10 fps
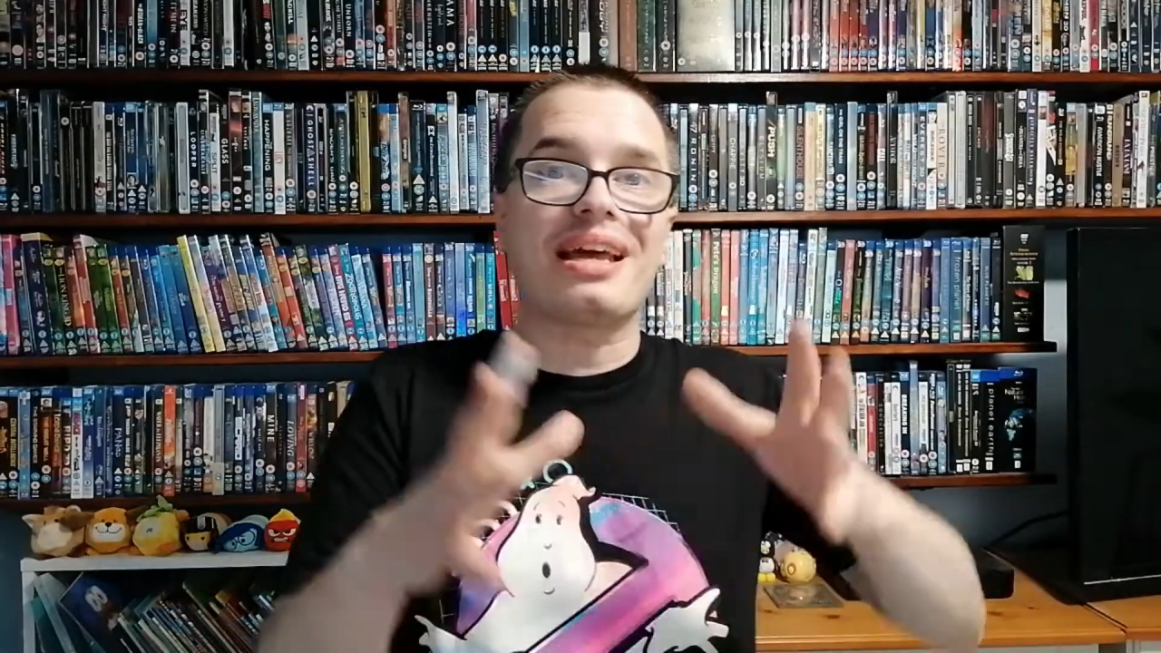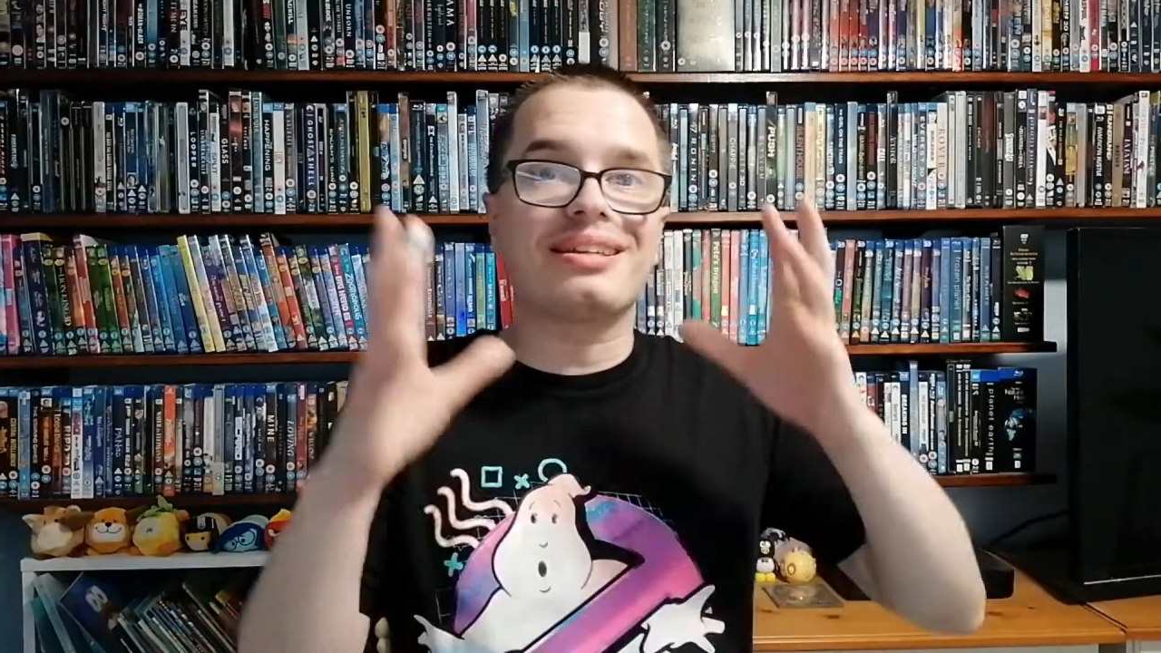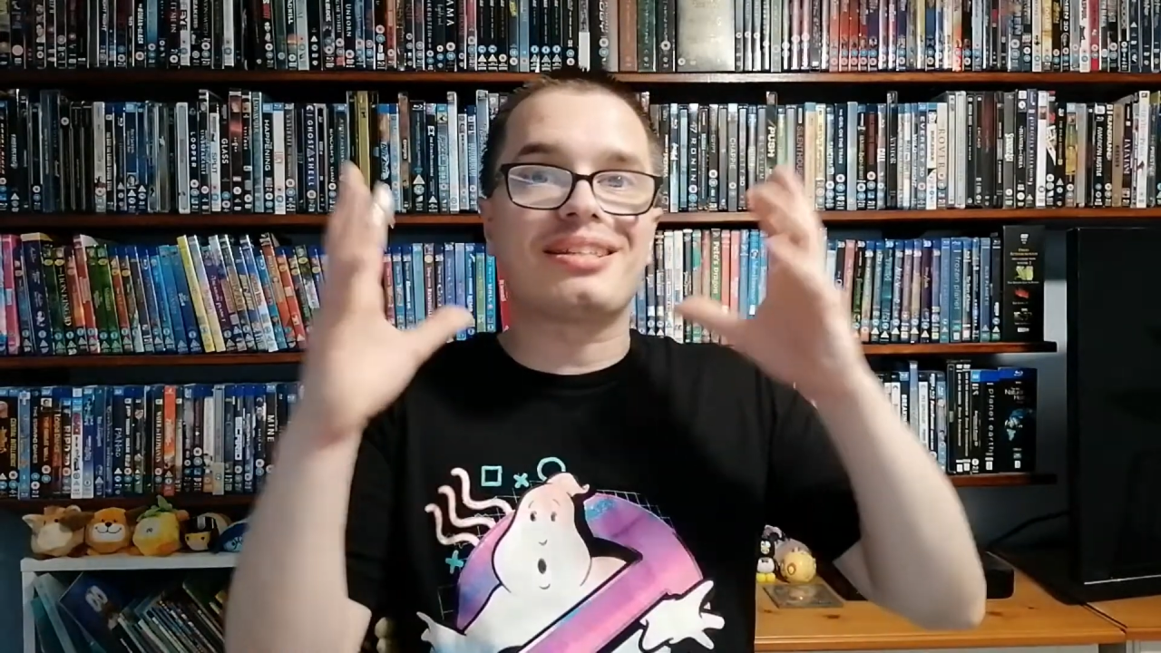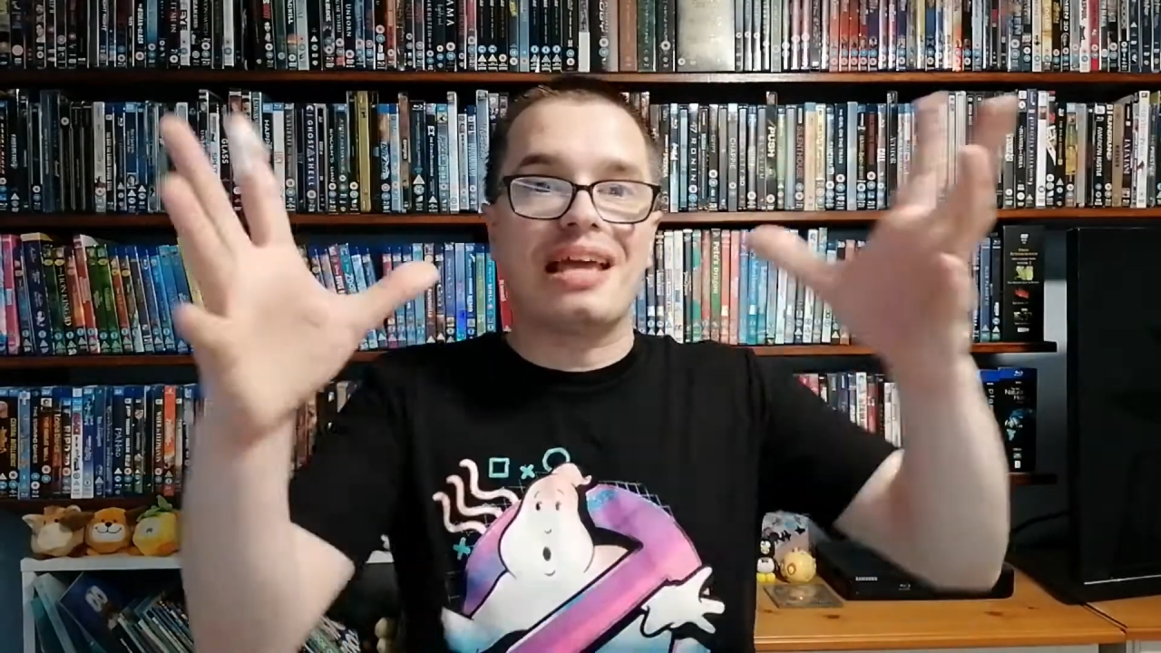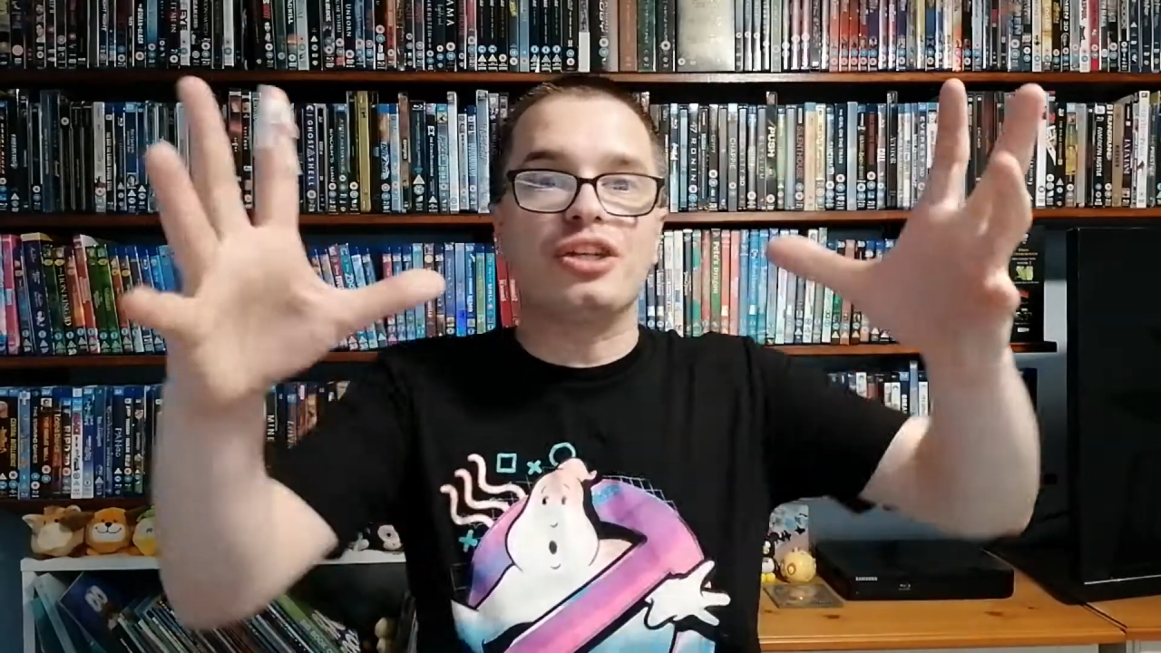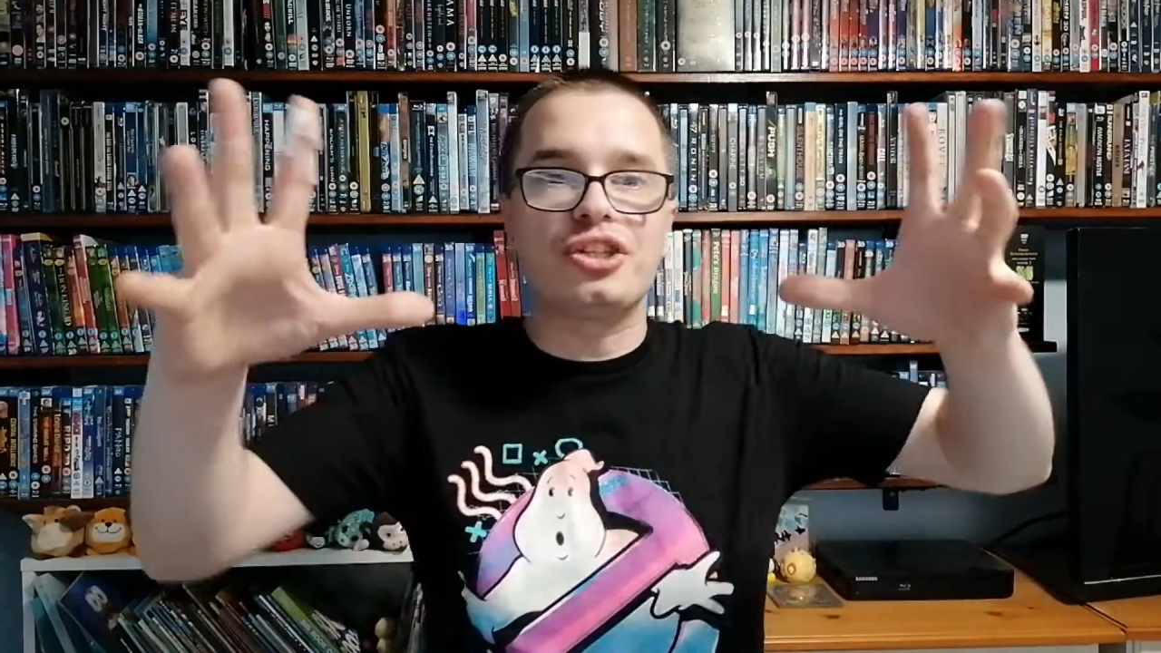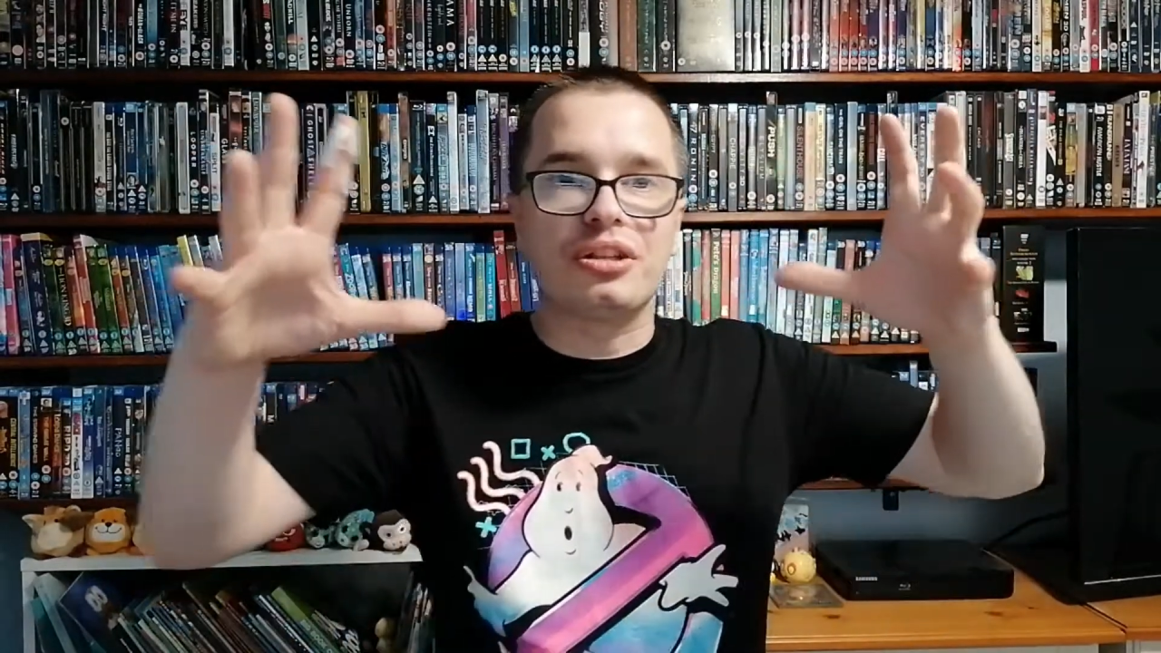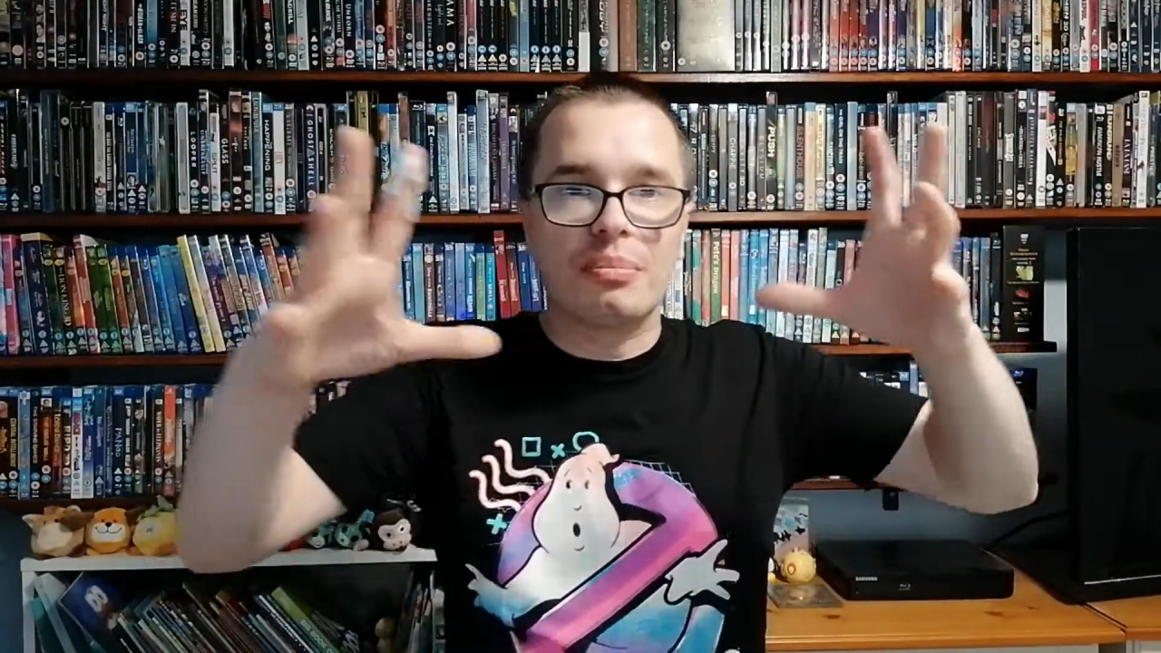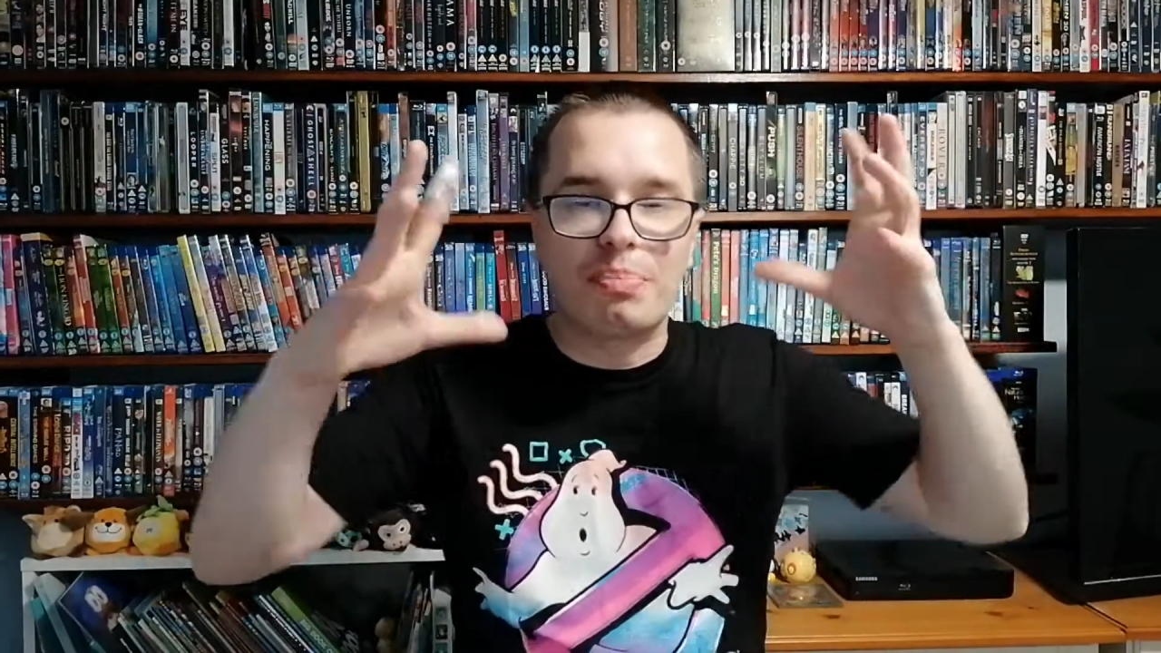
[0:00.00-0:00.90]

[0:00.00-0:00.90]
kind of tension